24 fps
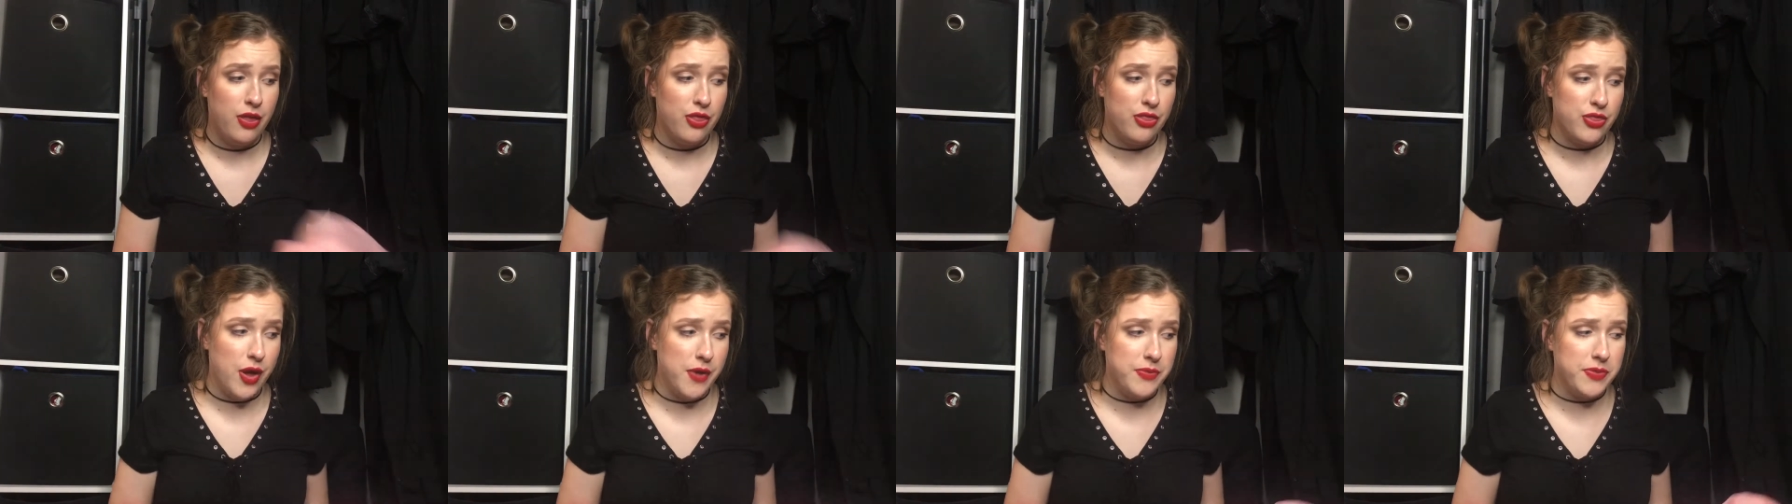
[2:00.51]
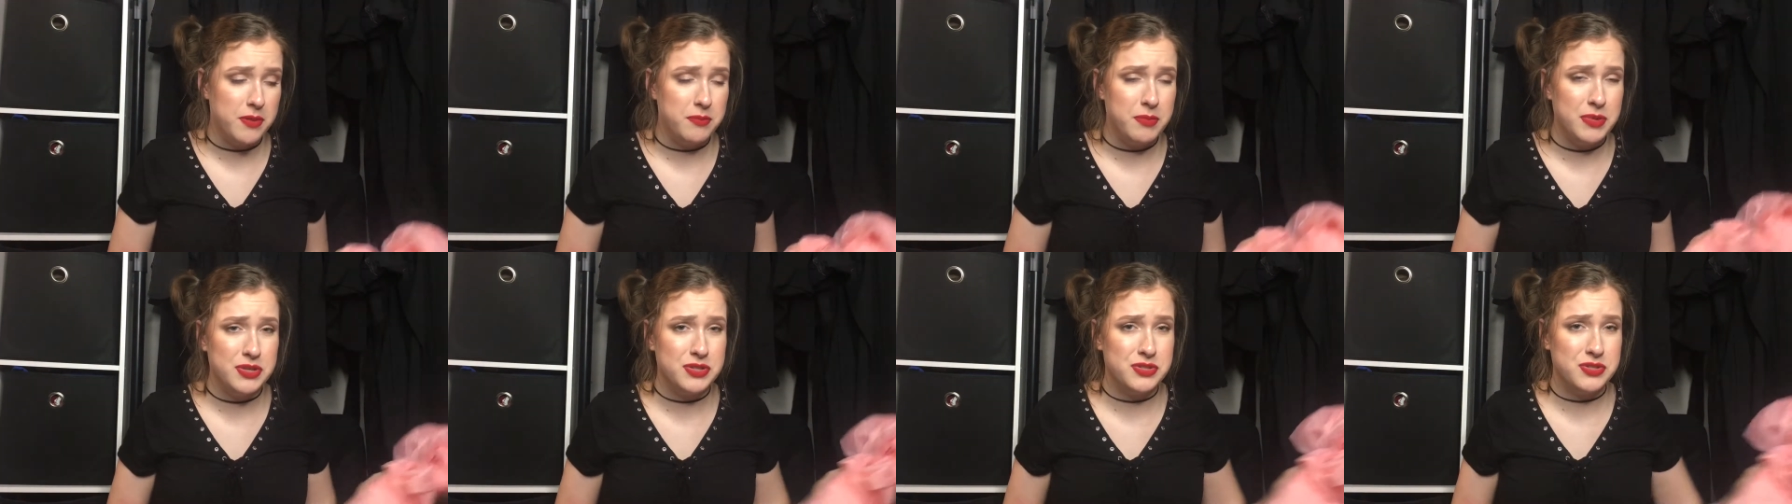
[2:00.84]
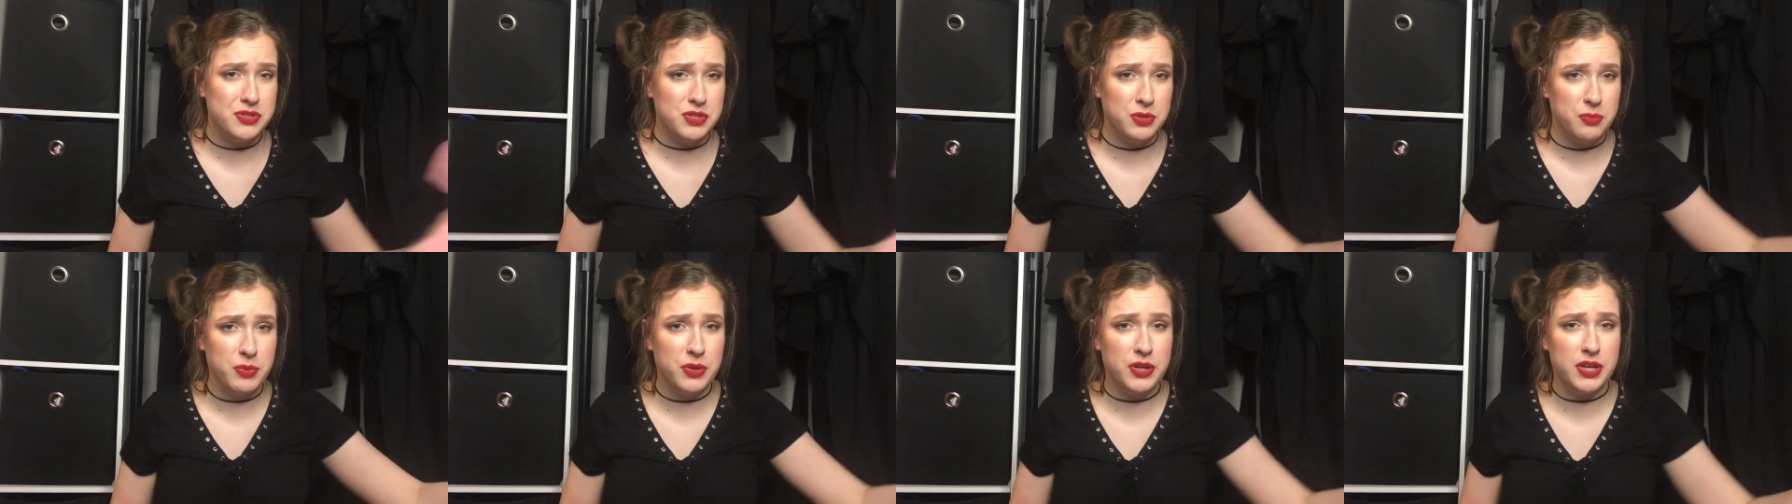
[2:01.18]
thought that'd be
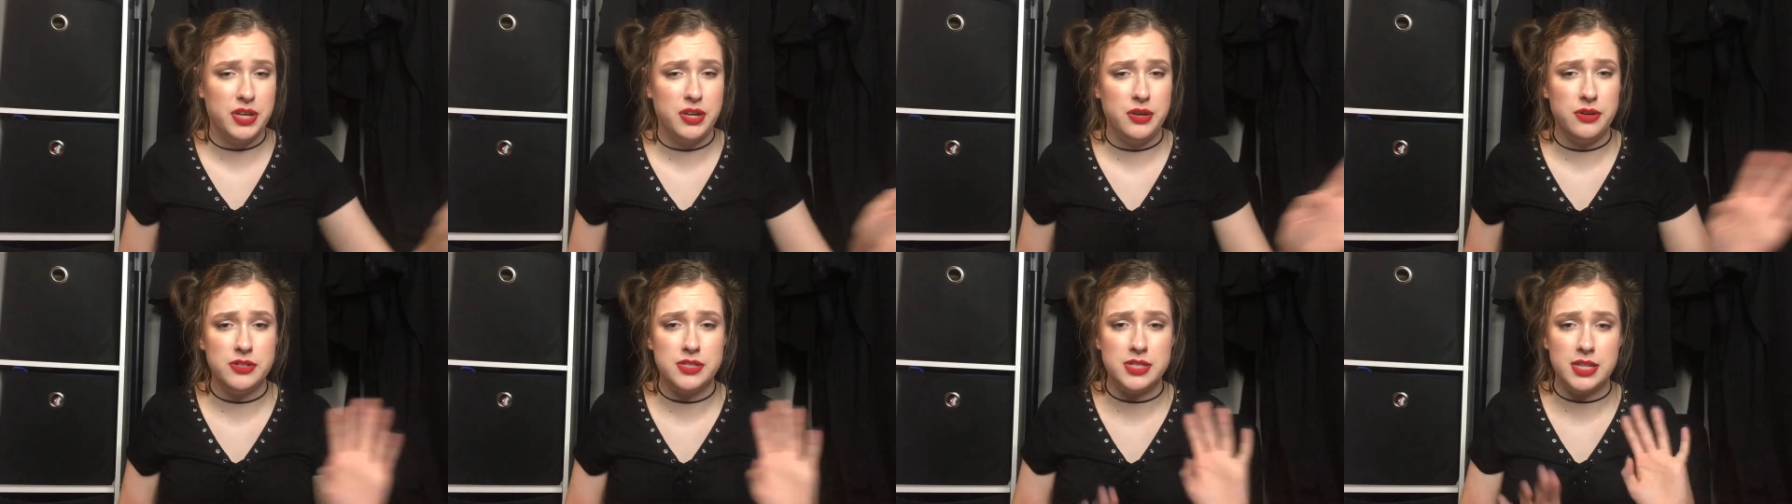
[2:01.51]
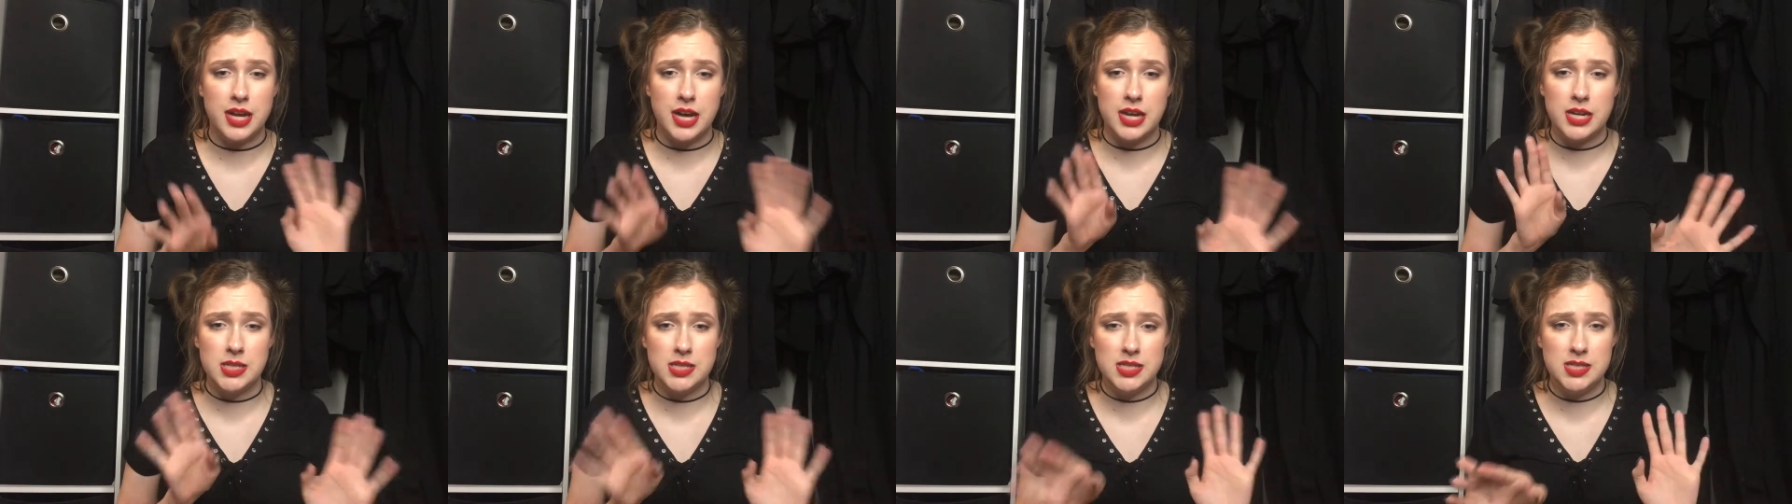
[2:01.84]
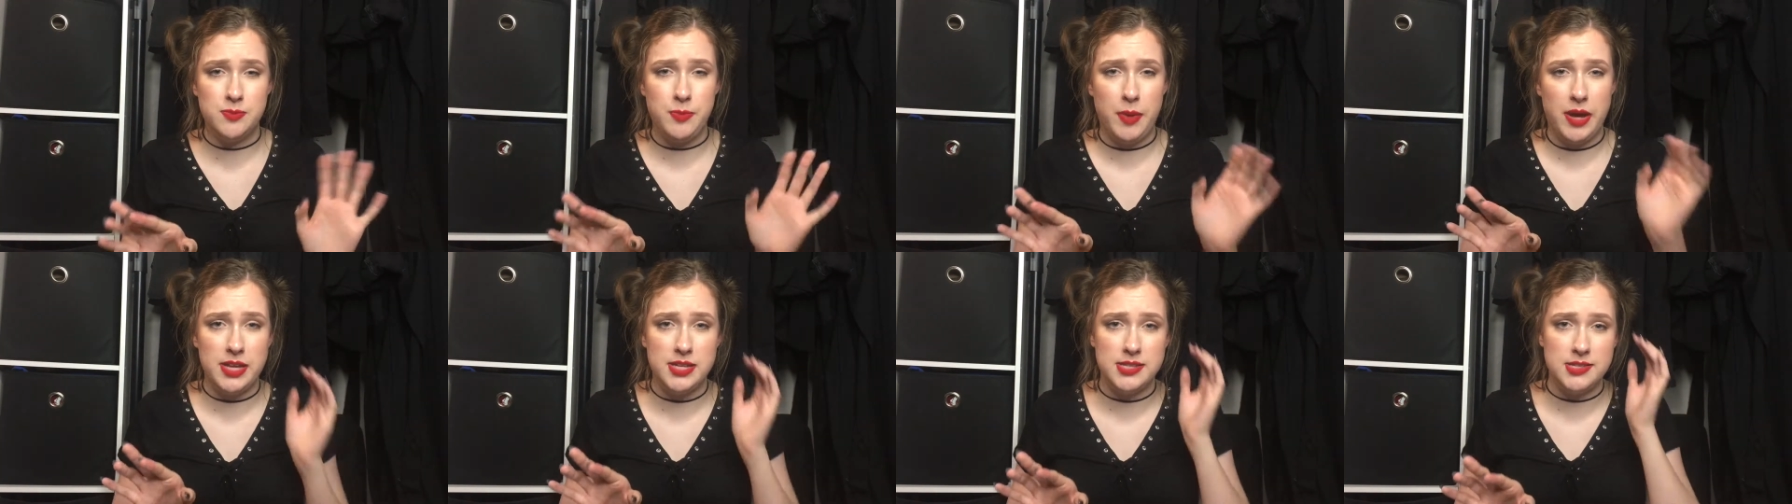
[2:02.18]
super cute to kind of
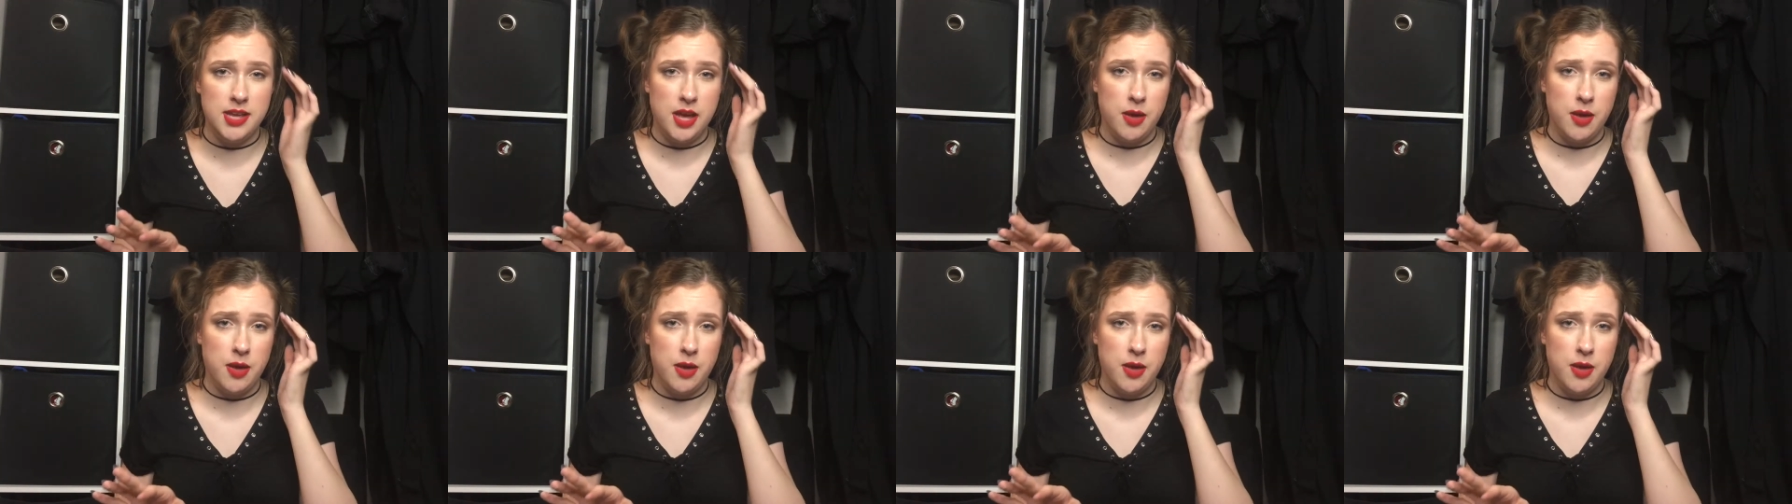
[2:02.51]
spice